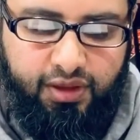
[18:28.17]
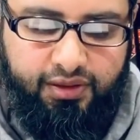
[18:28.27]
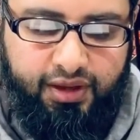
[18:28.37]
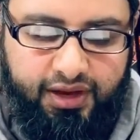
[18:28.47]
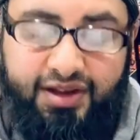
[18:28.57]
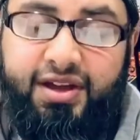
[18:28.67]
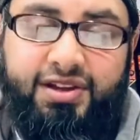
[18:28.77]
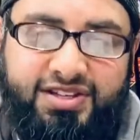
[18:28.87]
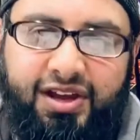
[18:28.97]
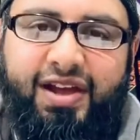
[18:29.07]
in a
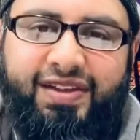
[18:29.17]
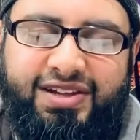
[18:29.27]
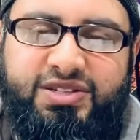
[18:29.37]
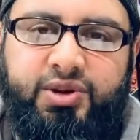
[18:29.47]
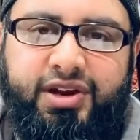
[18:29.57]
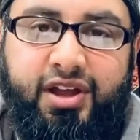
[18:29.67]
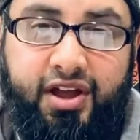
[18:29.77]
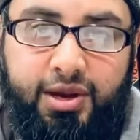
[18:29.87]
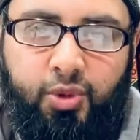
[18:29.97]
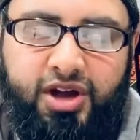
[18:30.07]
salah that is sunan
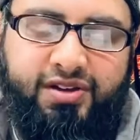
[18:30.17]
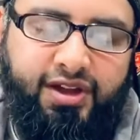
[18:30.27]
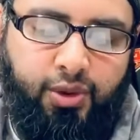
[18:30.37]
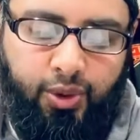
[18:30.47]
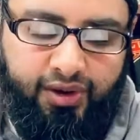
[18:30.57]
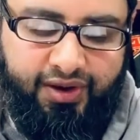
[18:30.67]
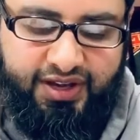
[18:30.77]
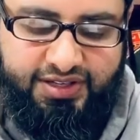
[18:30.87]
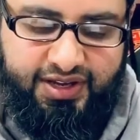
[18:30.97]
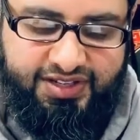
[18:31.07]
ghayr mu'akkada, or
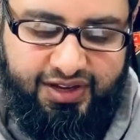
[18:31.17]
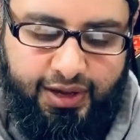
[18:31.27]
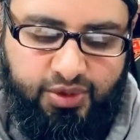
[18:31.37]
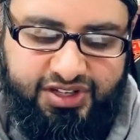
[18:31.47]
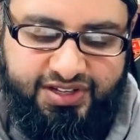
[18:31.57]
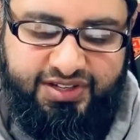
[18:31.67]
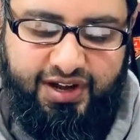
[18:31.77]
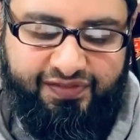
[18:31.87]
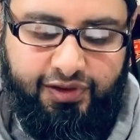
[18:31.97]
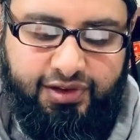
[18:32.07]
a salah which is
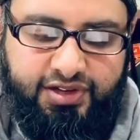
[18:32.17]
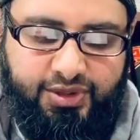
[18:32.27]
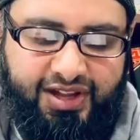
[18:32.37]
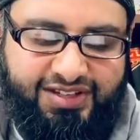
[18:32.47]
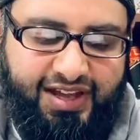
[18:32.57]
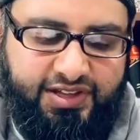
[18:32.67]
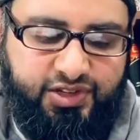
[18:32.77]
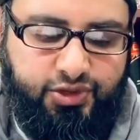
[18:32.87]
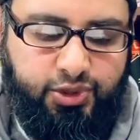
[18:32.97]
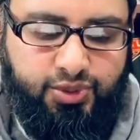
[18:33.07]
nafil. So that is the
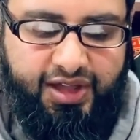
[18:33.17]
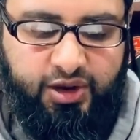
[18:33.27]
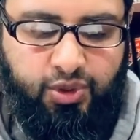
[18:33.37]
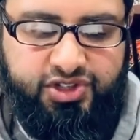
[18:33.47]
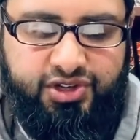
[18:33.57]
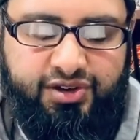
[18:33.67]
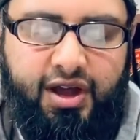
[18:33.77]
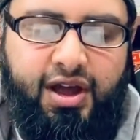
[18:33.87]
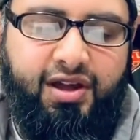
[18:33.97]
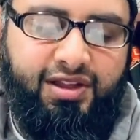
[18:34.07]
answer to that question.
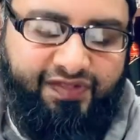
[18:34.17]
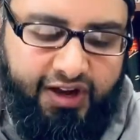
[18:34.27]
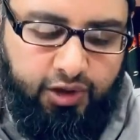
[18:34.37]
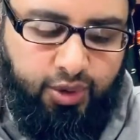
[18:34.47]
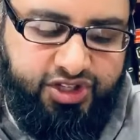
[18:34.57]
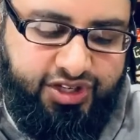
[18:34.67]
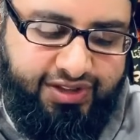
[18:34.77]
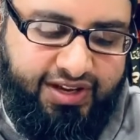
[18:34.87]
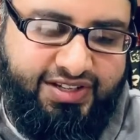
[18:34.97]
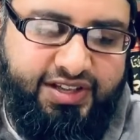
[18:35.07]
The final question
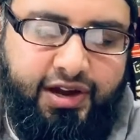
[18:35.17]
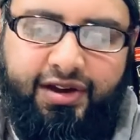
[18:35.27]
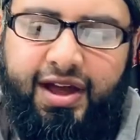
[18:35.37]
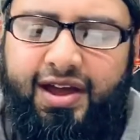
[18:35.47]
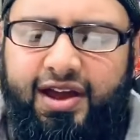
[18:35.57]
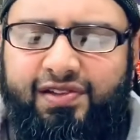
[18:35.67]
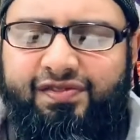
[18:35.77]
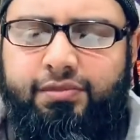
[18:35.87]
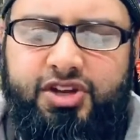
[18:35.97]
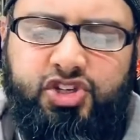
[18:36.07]
that is there, and I kind
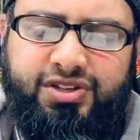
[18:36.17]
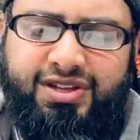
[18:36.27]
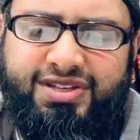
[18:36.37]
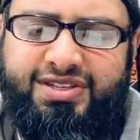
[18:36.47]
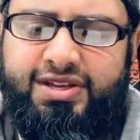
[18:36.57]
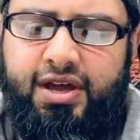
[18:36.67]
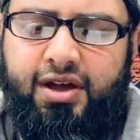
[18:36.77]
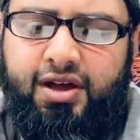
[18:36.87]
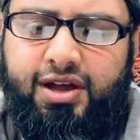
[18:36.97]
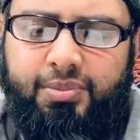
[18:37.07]
of mentioned this
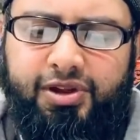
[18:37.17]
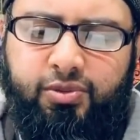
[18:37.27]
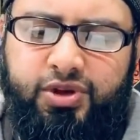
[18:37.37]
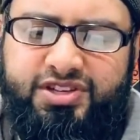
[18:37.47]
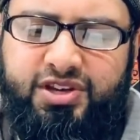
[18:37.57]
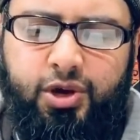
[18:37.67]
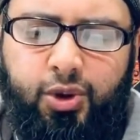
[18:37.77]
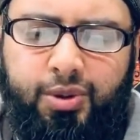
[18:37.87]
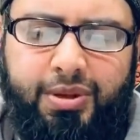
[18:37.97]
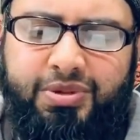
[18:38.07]
a couple of weeks ago
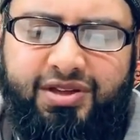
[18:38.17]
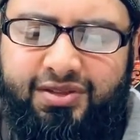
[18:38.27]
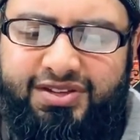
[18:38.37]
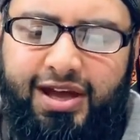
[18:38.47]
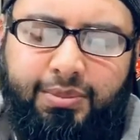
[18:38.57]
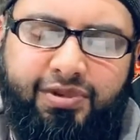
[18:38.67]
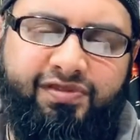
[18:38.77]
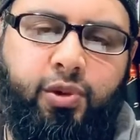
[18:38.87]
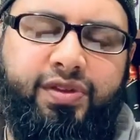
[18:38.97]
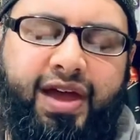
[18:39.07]
or maybe the time
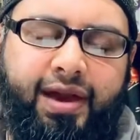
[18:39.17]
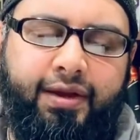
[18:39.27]
before that,